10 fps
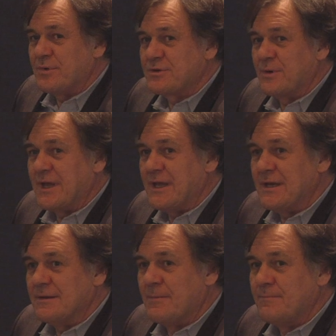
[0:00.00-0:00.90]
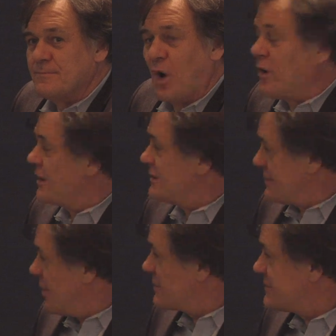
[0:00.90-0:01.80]
between oil and
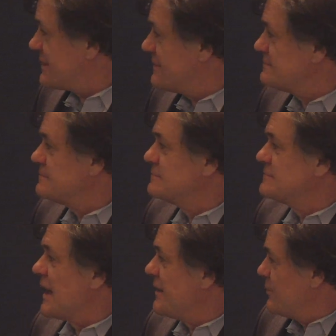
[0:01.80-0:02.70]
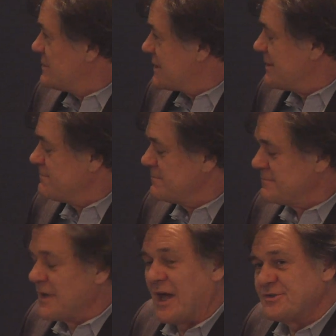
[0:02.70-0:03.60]
democracy. And there was a
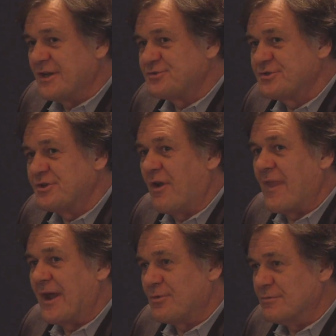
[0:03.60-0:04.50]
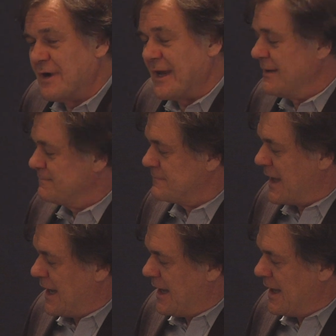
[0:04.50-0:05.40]
large literature on that already,
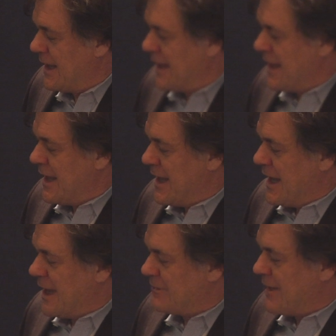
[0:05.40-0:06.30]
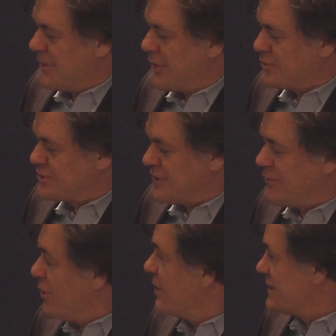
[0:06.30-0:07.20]
around the notion of
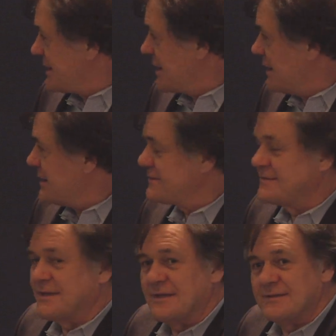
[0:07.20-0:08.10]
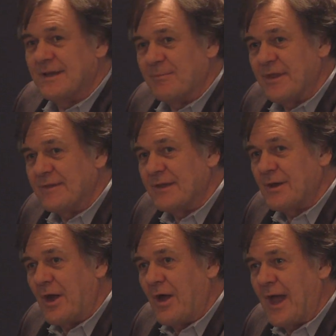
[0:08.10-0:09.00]
oil as a curse and something that
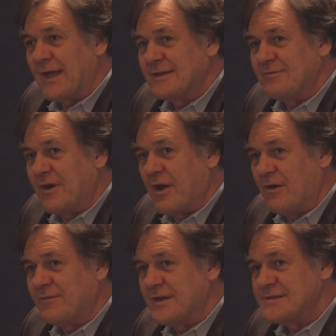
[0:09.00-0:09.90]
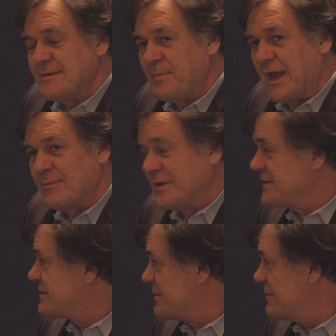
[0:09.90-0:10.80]
acted very often as an impediment
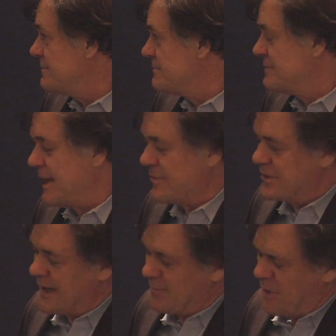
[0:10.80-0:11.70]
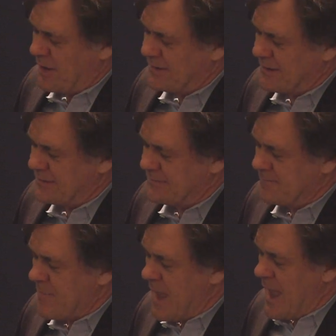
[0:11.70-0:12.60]
to democratic politics.
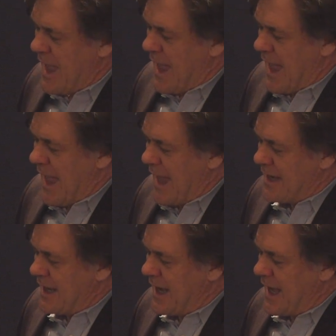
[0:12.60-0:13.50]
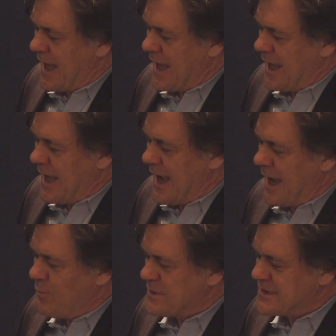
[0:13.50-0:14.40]
And I
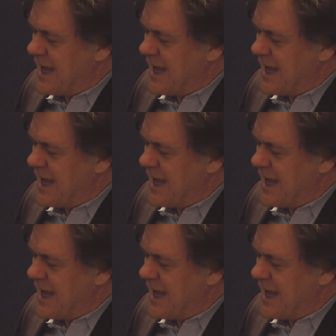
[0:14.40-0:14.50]
was